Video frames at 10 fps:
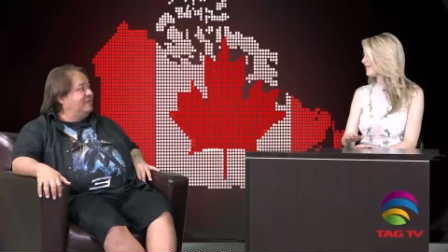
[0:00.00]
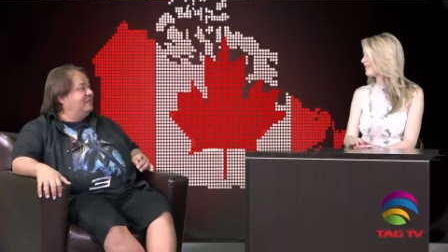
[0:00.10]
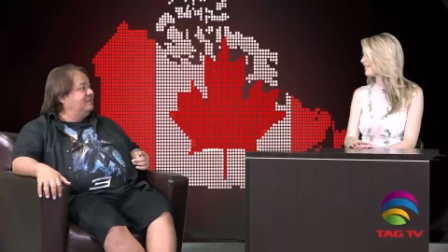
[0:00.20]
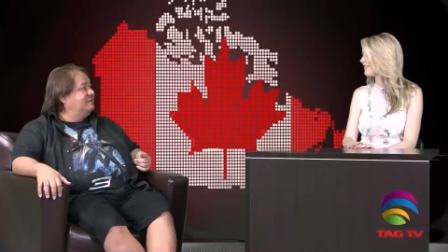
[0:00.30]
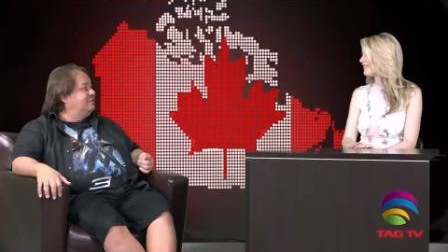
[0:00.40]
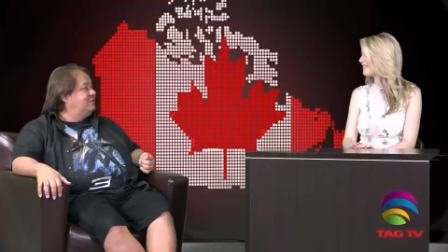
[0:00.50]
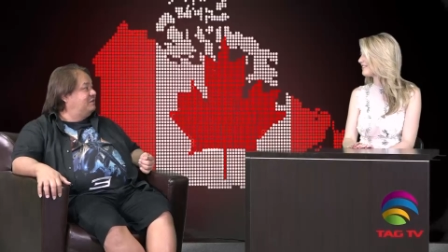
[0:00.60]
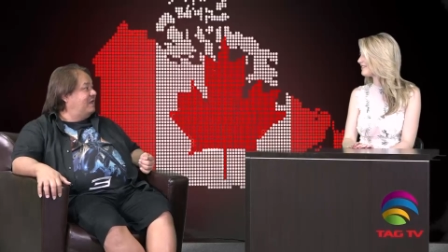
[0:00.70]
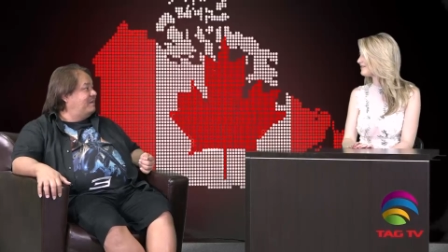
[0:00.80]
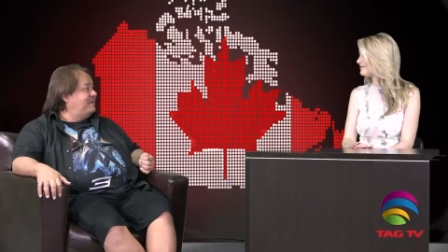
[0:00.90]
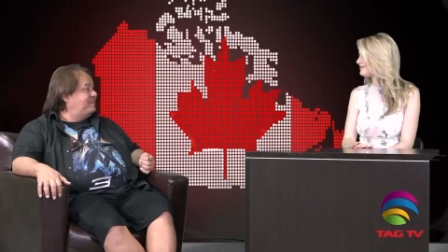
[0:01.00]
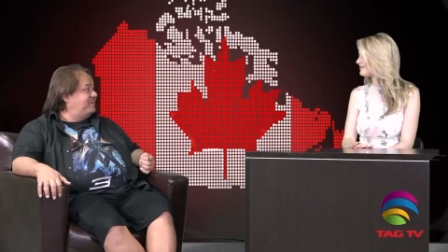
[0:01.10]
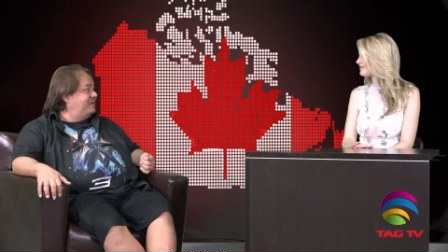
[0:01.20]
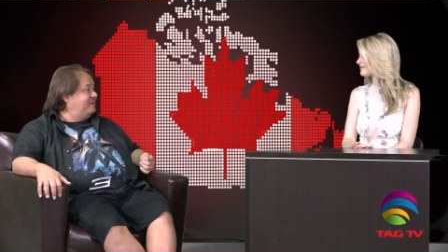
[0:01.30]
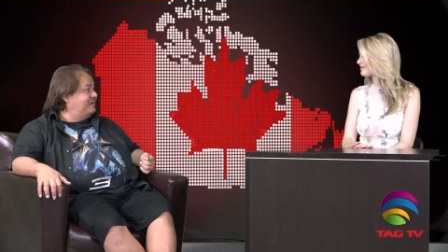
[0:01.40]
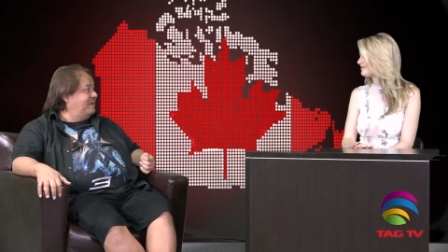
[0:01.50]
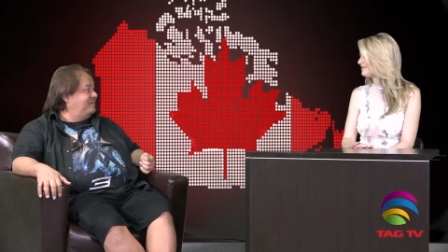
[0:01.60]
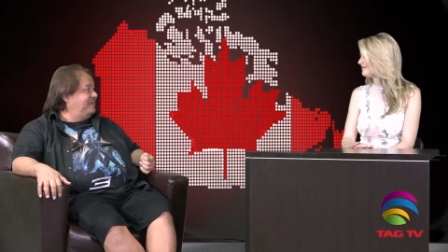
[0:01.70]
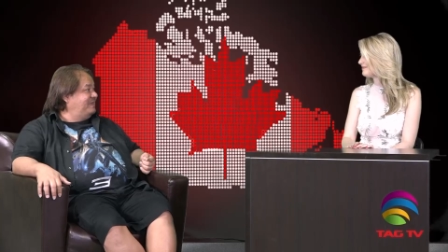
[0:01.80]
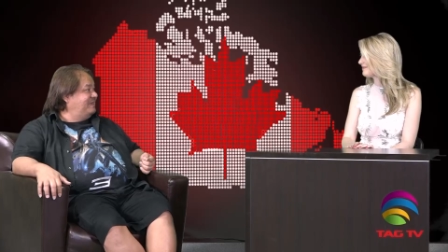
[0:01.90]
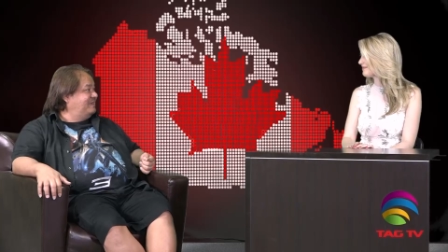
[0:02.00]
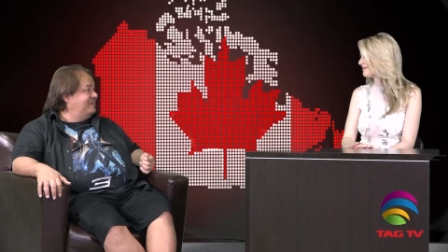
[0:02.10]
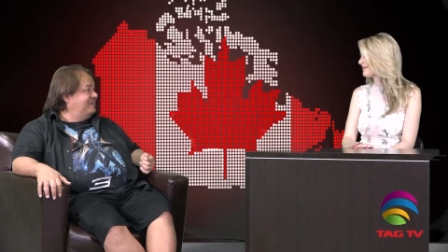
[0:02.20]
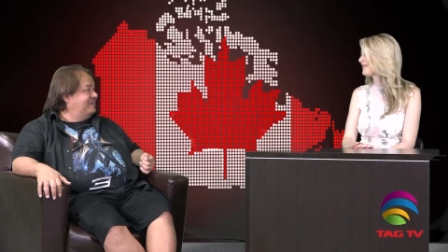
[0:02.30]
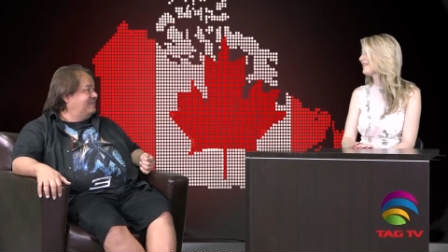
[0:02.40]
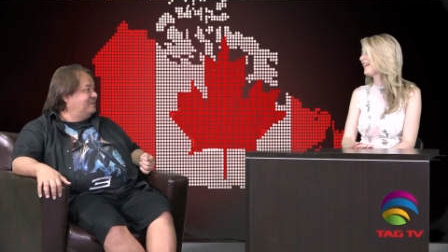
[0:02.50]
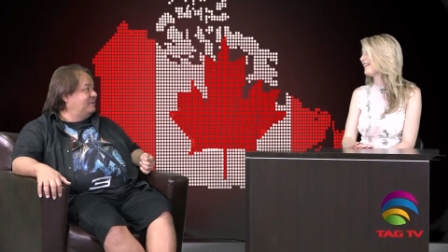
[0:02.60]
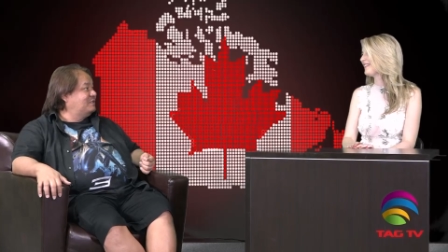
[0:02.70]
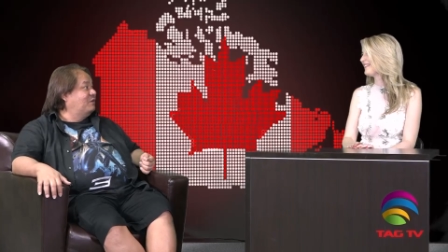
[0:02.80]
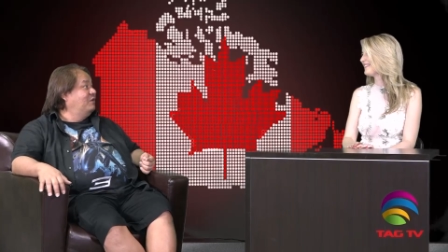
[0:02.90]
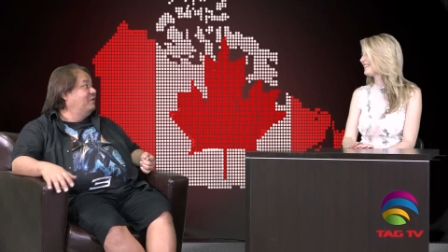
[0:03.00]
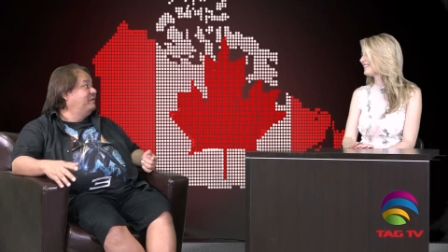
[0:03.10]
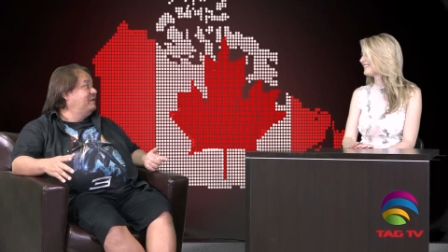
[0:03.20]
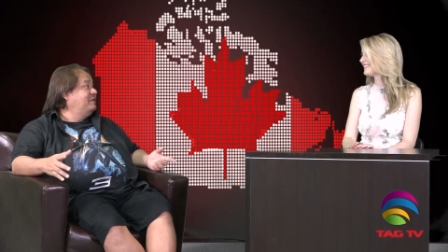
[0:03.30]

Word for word: in Grammy, pre Grammy, wow. she was all over